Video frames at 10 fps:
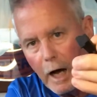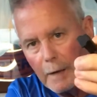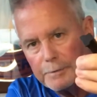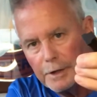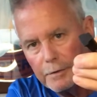
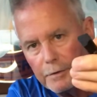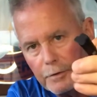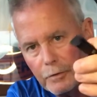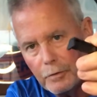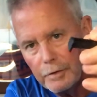option
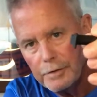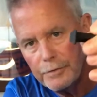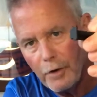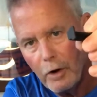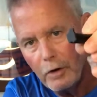to
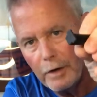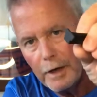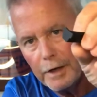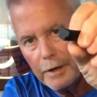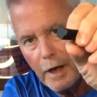install
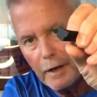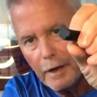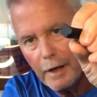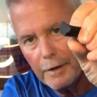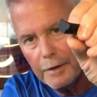a
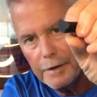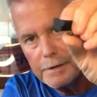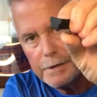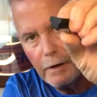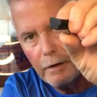nylon
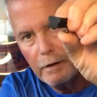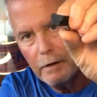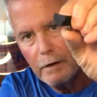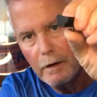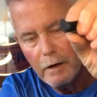
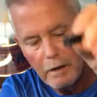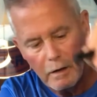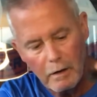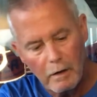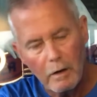insert
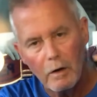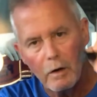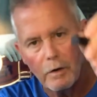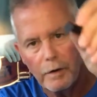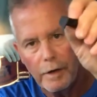
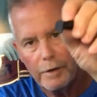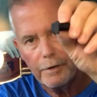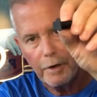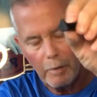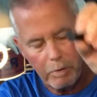
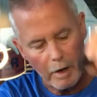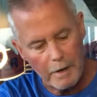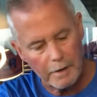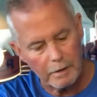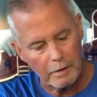into the
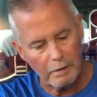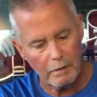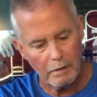product,